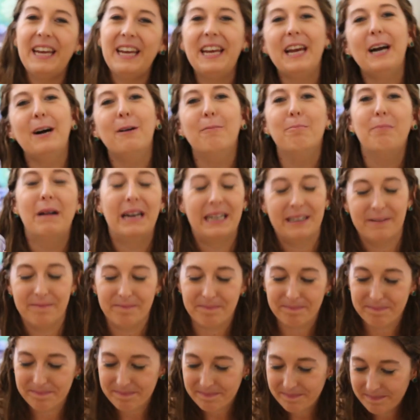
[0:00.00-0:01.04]
Yum.
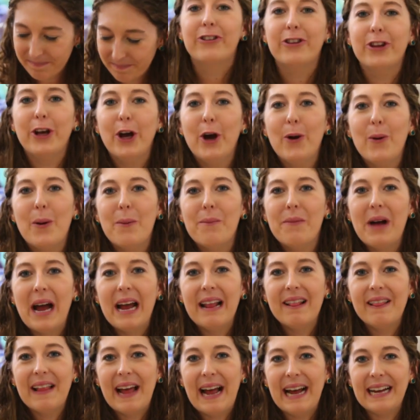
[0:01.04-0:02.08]
So
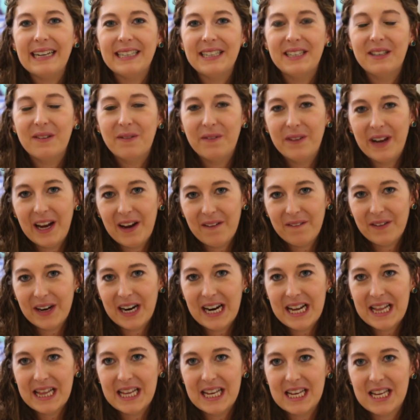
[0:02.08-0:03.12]
my last
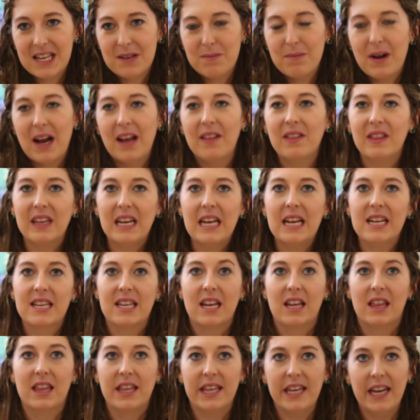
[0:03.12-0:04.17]
favorite this month is
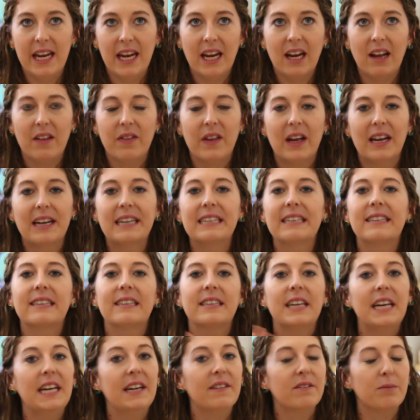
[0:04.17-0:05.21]
a thing that has
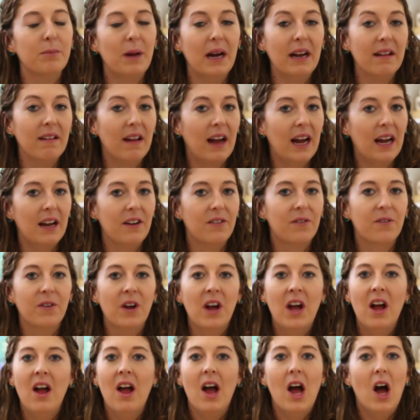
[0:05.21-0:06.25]
saved my life
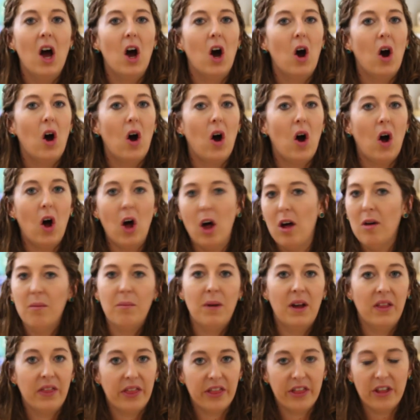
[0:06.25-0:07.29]
all
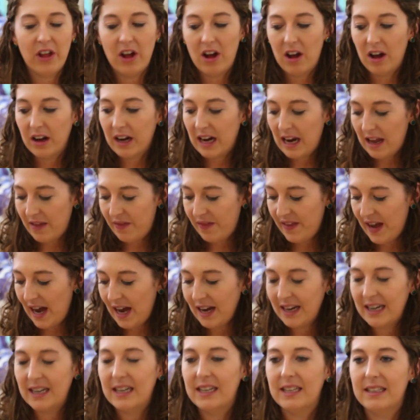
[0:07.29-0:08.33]
month long, and
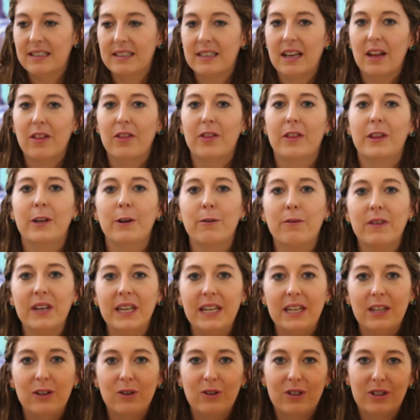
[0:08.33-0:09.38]
that is the
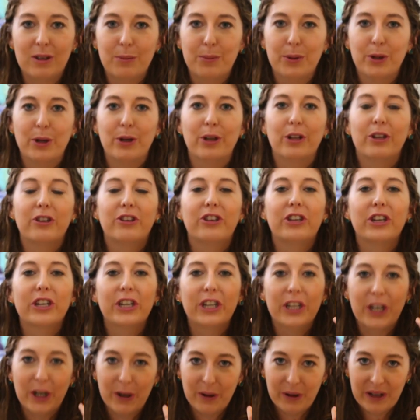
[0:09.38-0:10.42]
reusable
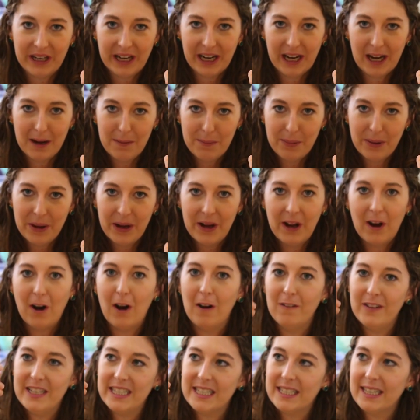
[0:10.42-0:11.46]
to-go cup.
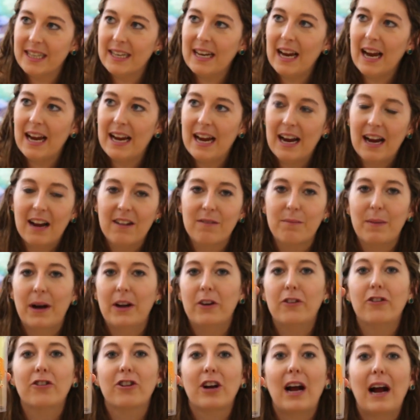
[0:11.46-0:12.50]
Obviously I have
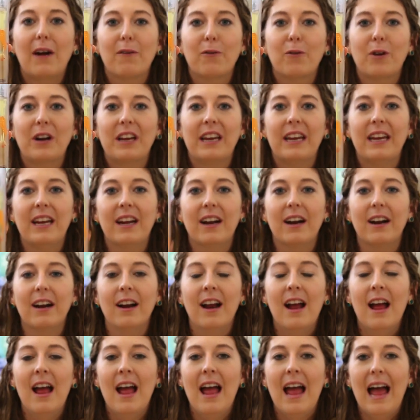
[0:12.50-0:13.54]
my giraffe one
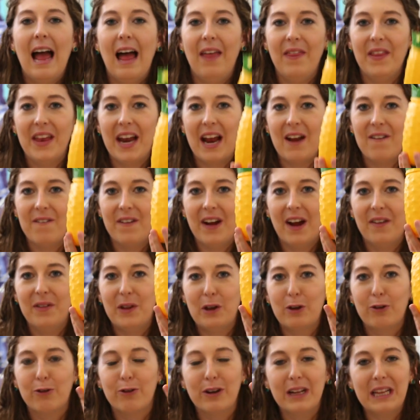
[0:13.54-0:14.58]
here, and then I found
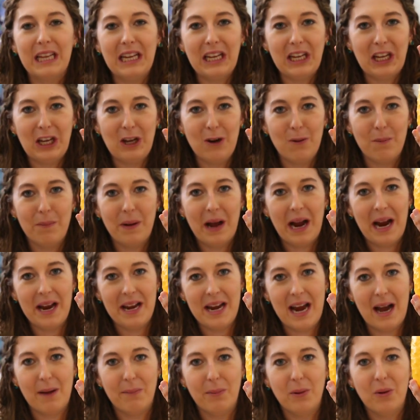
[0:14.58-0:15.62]
this really cute
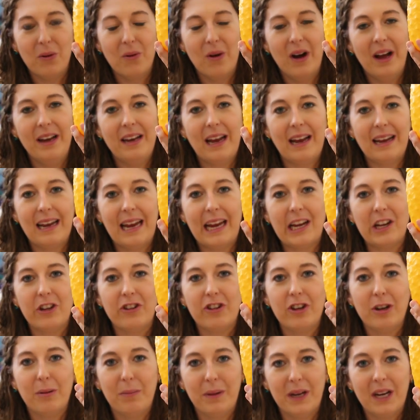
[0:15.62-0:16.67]
pineapple one at
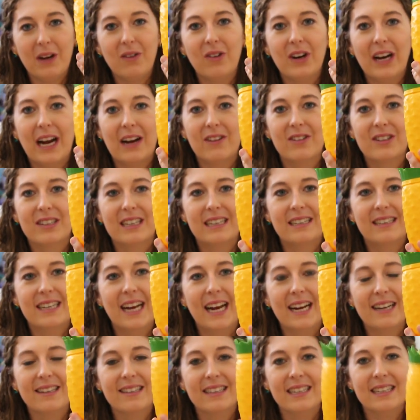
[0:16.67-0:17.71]
HEB when I was in
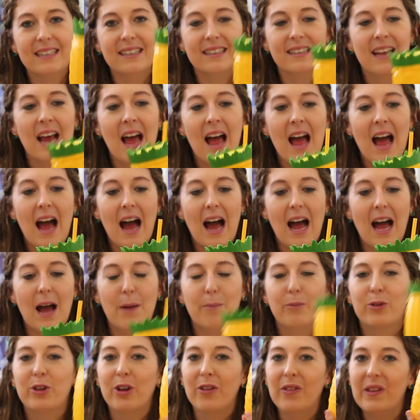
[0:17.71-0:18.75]
Texas.
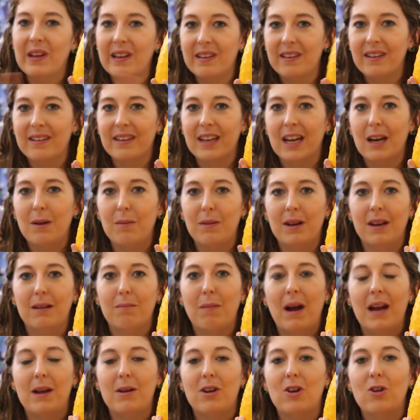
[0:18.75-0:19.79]
So this is going to be
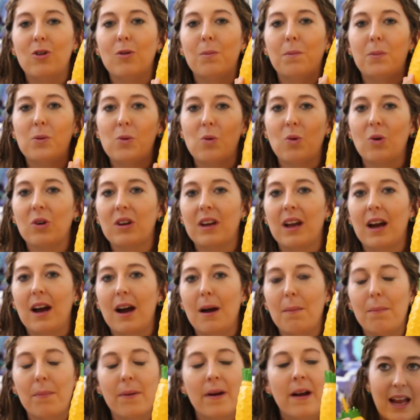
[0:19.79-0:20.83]
my new pool
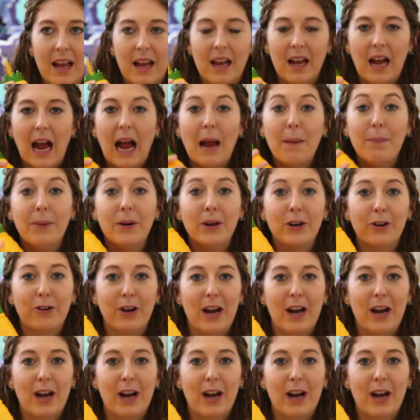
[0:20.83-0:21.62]
cup. I put